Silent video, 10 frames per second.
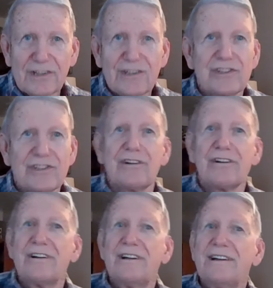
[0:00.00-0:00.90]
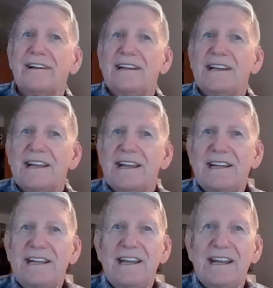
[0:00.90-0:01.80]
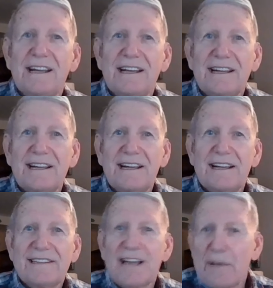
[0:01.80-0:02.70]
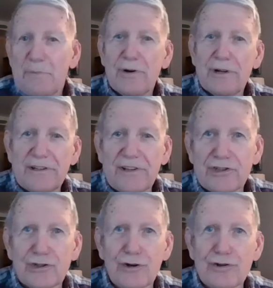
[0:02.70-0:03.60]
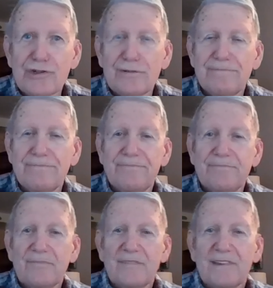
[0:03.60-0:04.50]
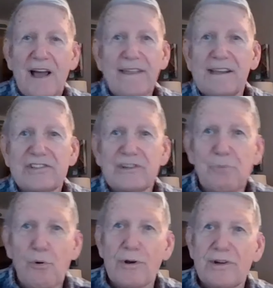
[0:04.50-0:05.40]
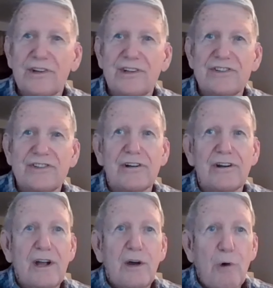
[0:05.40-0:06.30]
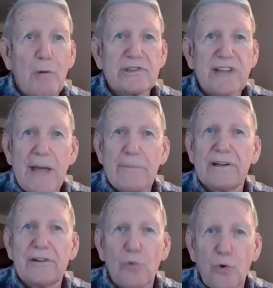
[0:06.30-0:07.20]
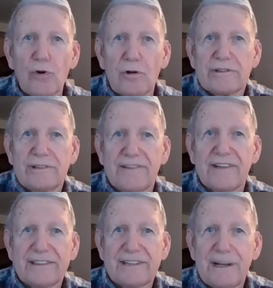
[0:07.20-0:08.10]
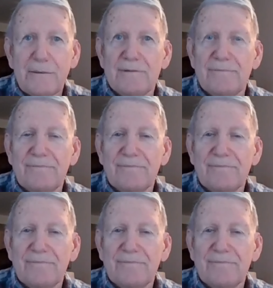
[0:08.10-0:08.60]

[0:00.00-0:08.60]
To consider any time period in the church, I think it's important to consider what was happening in the world at that time.